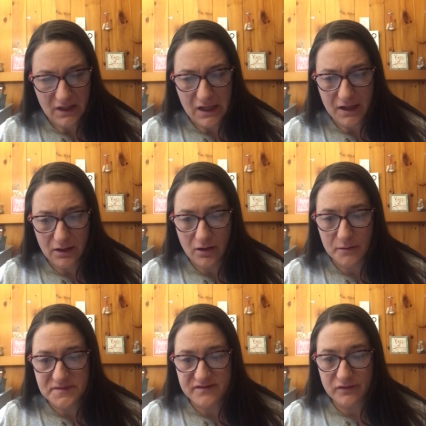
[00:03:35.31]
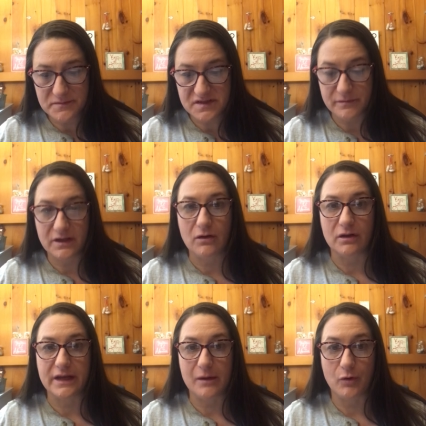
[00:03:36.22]
And it comes from something
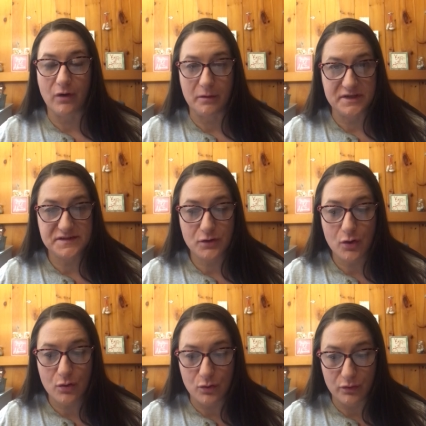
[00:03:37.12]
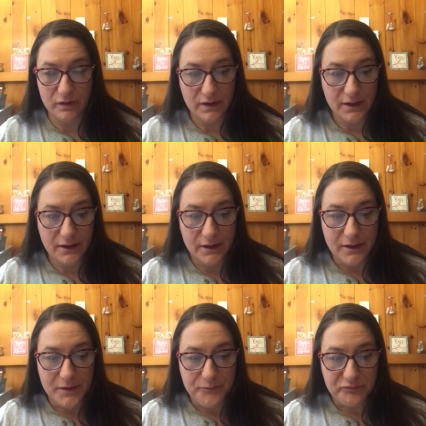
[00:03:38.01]
called Hammurabi's Code.
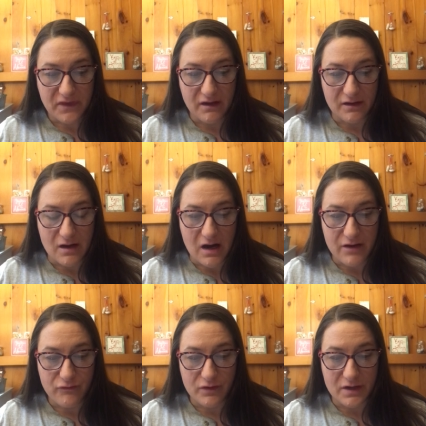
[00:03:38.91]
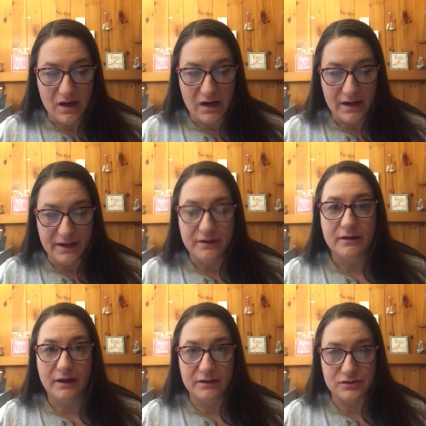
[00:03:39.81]
An eye for an eye
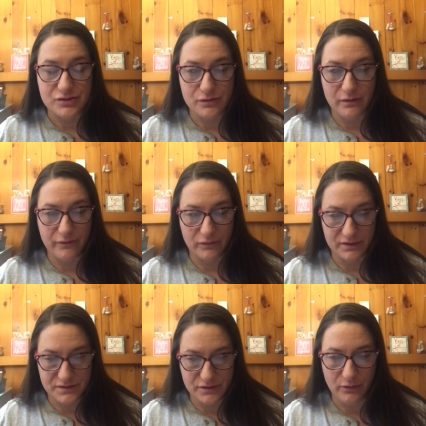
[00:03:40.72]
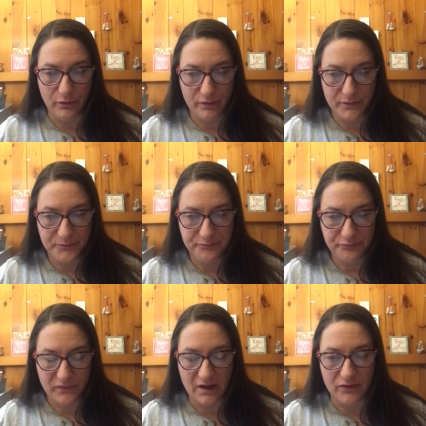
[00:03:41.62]
and a tooth for a tooth.
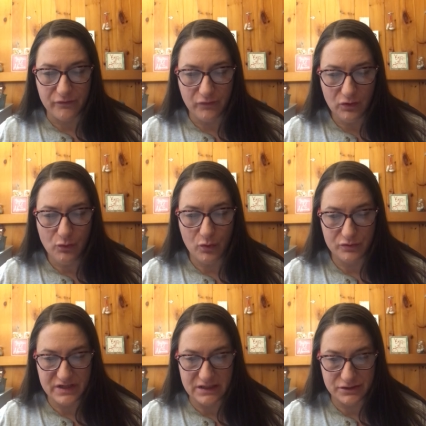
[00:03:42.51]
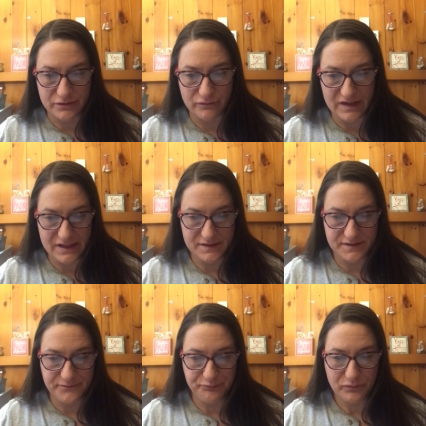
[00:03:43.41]
And the full quotation
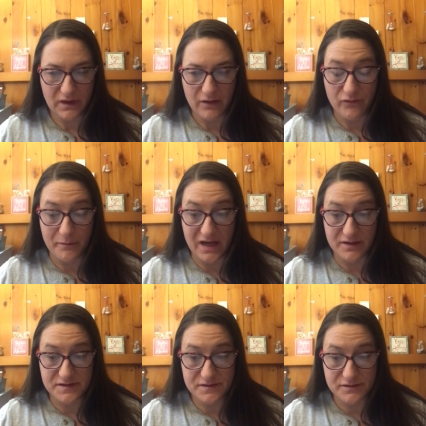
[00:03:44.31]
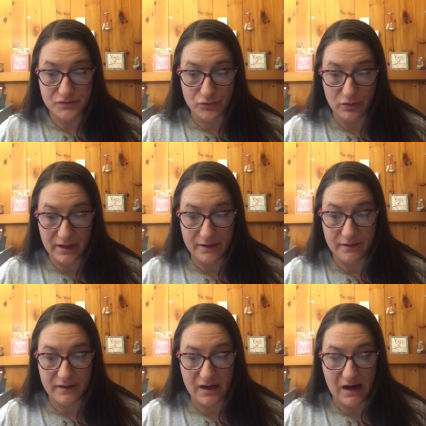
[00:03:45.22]
reads, "If a man is destroyed
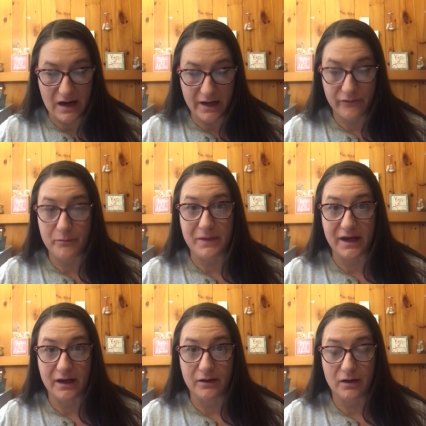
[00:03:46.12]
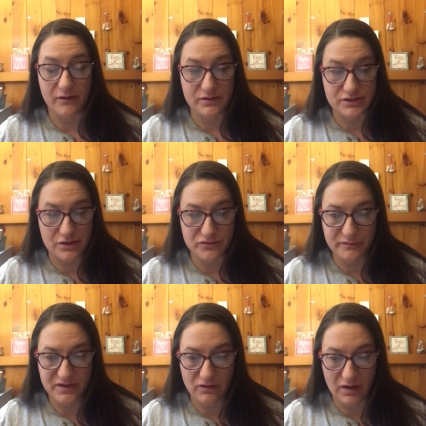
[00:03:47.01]
the eye of a man of the
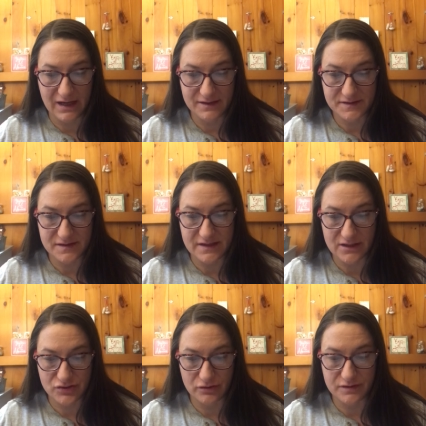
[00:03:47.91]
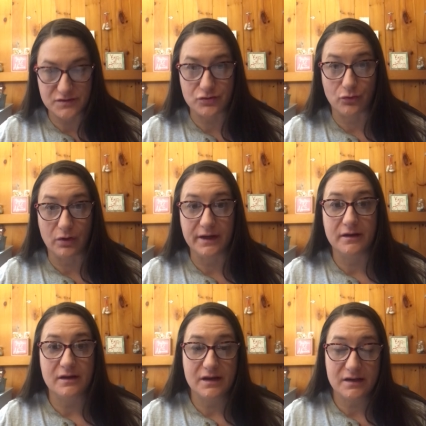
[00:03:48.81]
gentleman class, they shall destroy
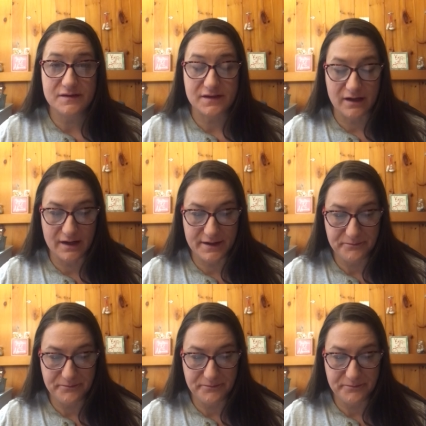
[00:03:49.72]
his eye."